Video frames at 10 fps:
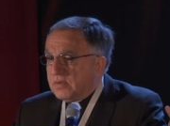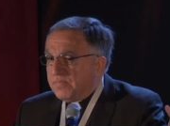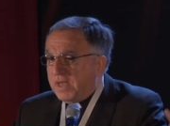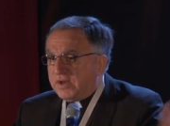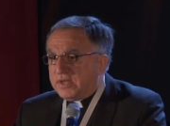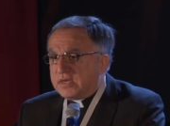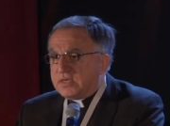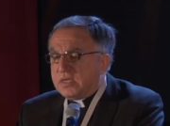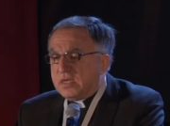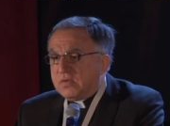
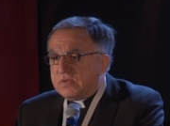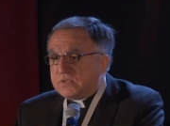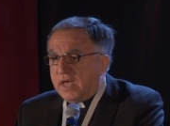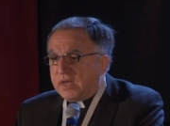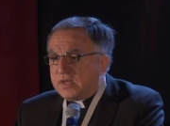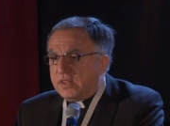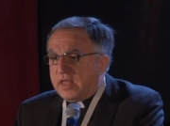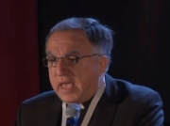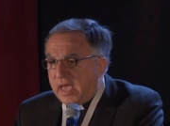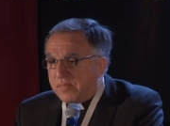Benedict was not the
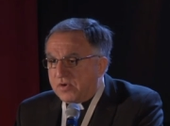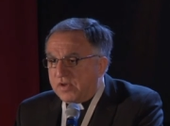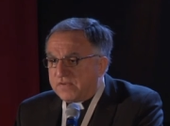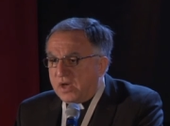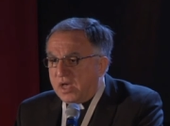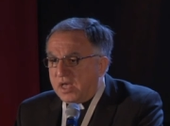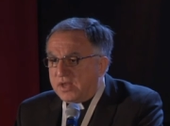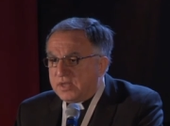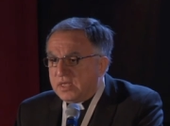hammer of God,